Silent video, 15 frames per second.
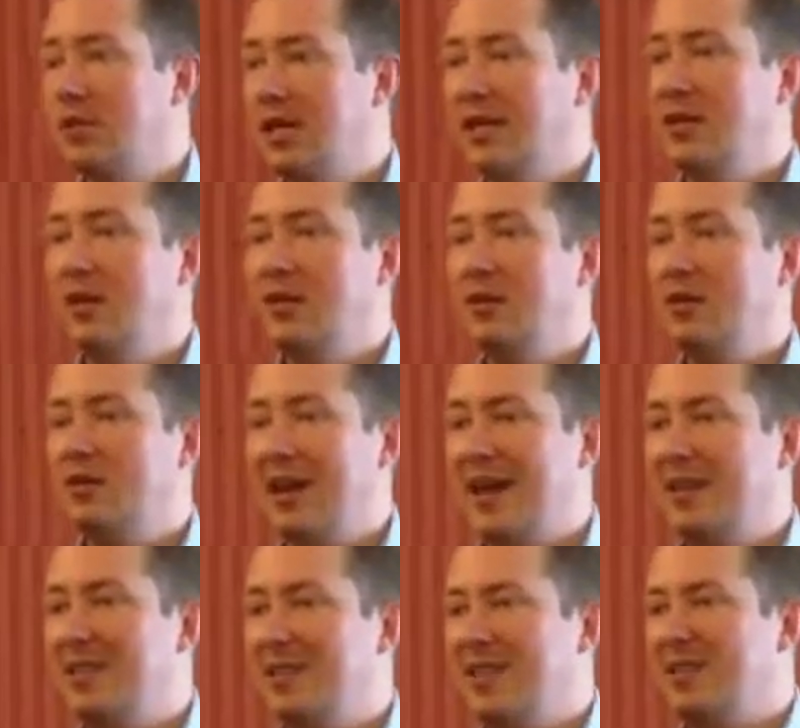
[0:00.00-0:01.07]
Okay? The
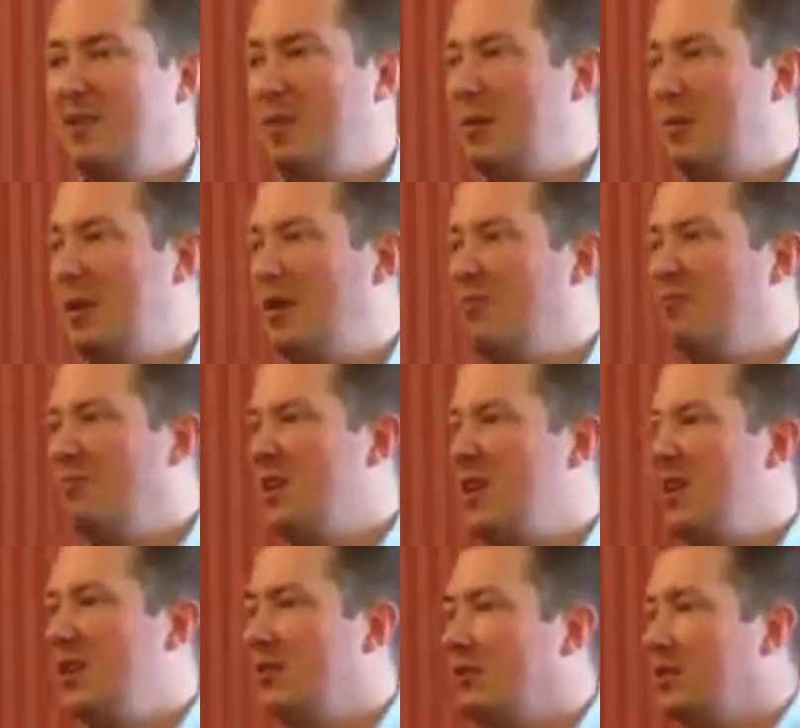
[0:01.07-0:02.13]
reality is people aren't really
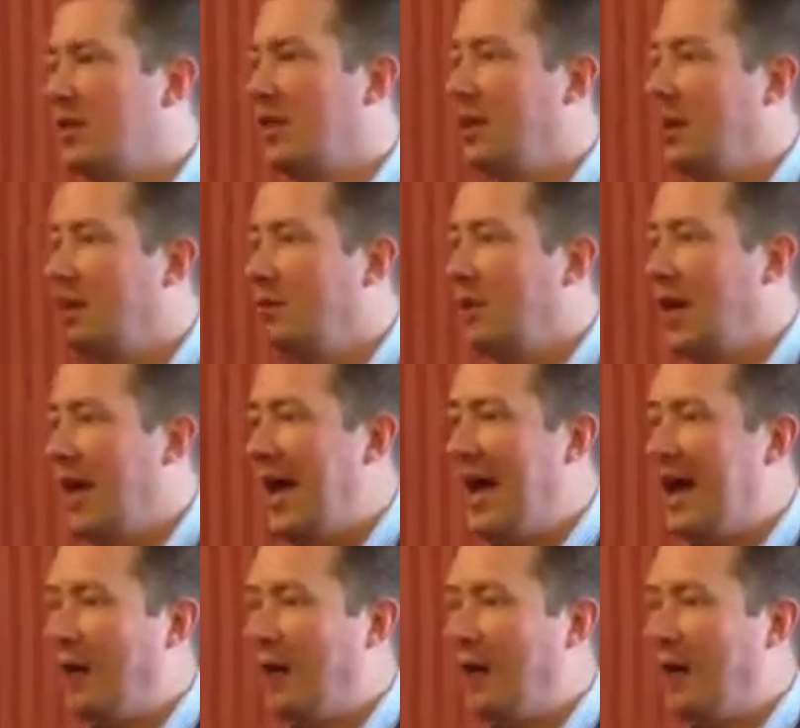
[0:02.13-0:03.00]
using it.